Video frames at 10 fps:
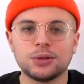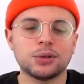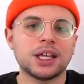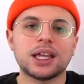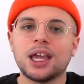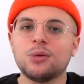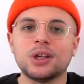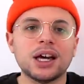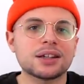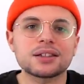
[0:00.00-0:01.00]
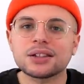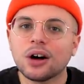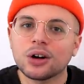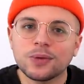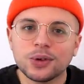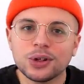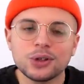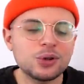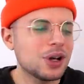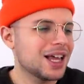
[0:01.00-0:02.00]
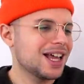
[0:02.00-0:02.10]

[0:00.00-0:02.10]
were like, hey, we got a song for you.